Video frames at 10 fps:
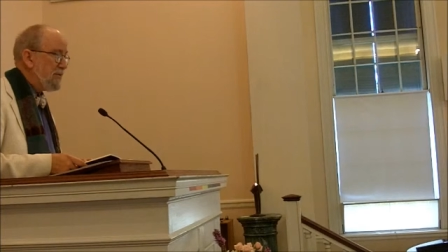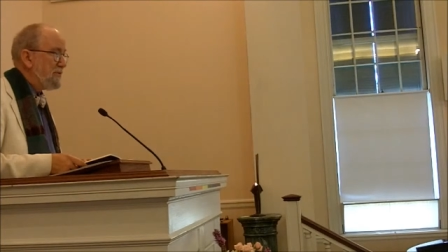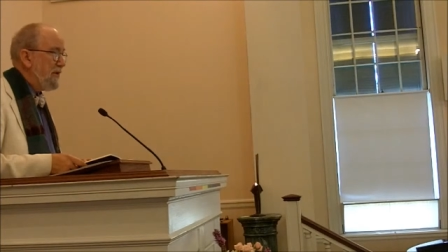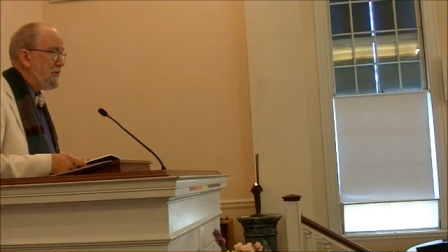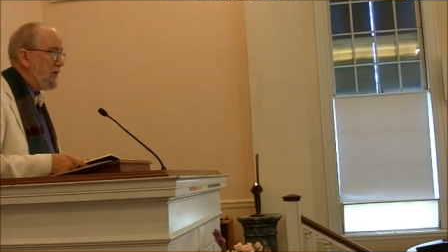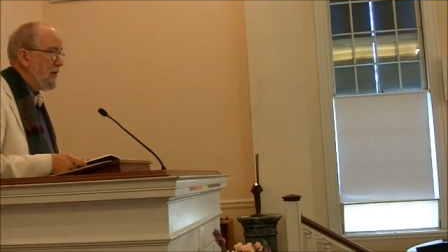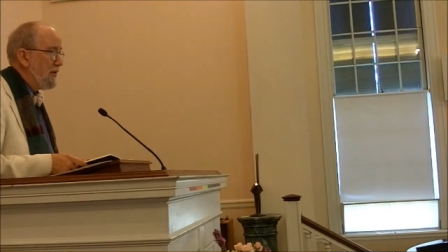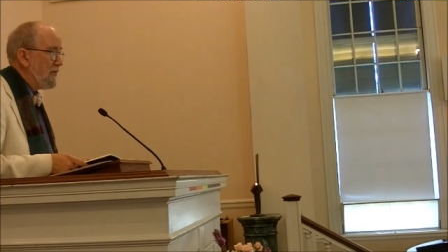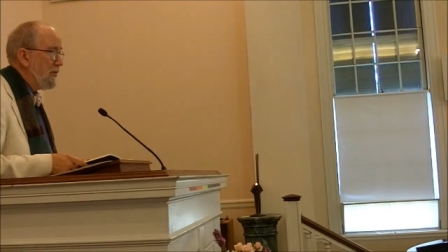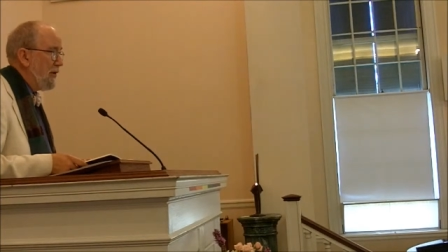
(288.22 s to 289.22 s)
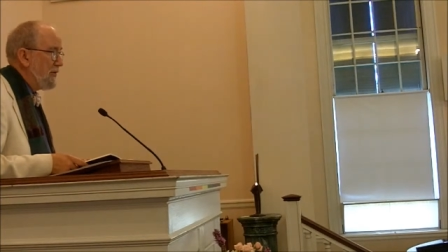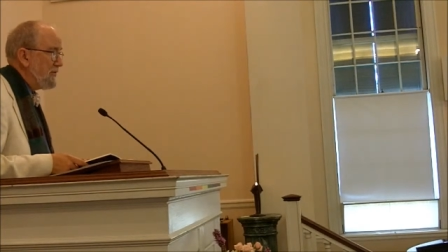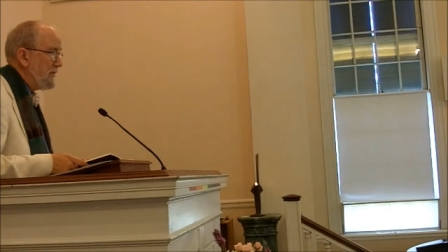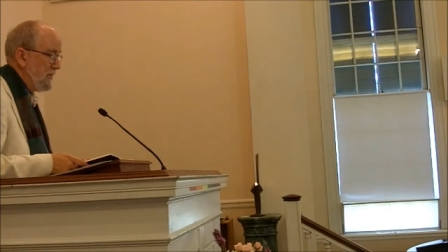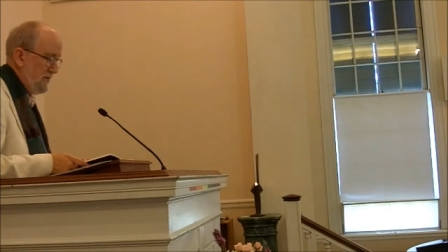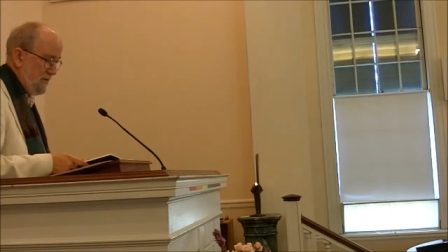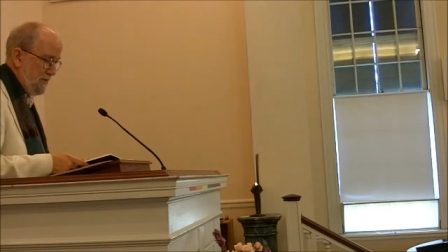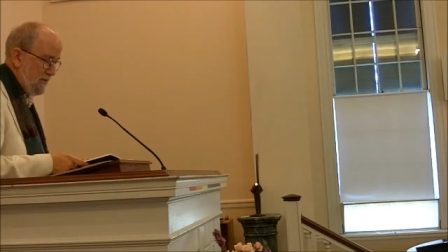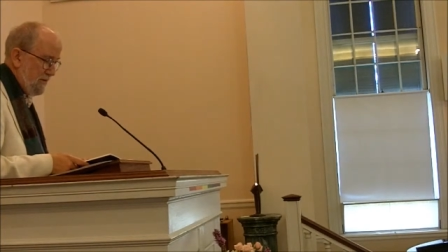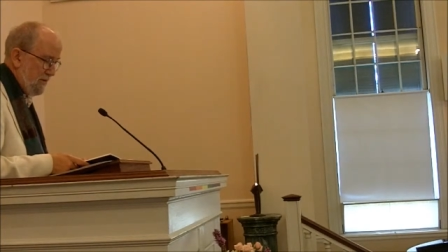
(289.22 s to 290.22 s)
was no thought of crossing
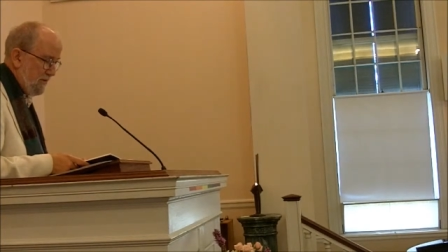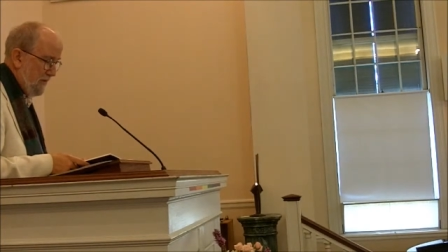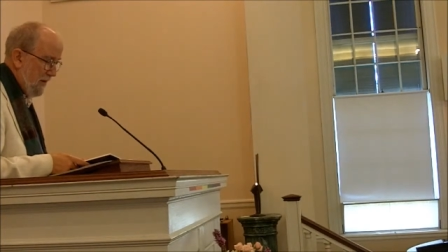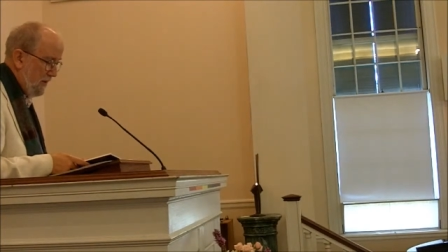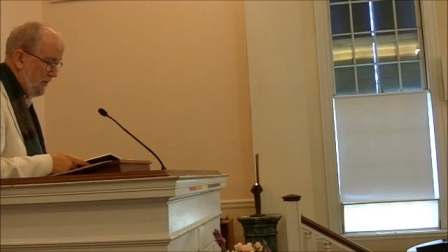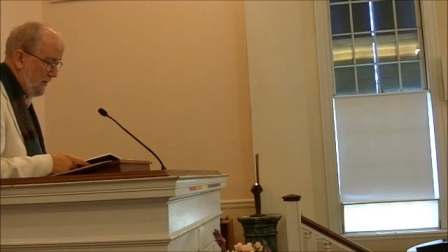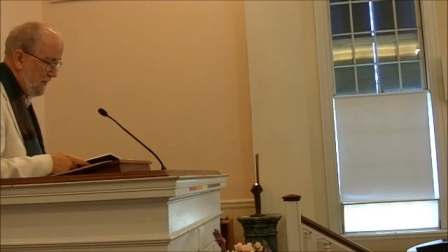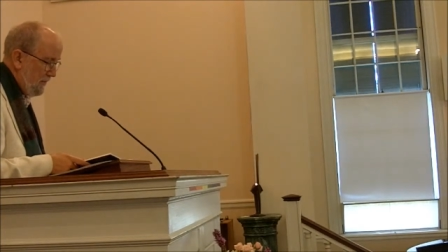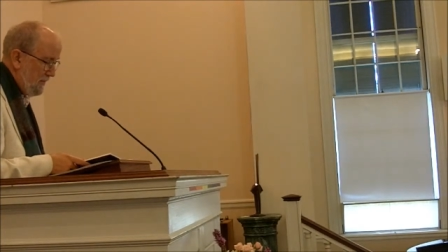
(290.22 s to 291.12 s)
or following,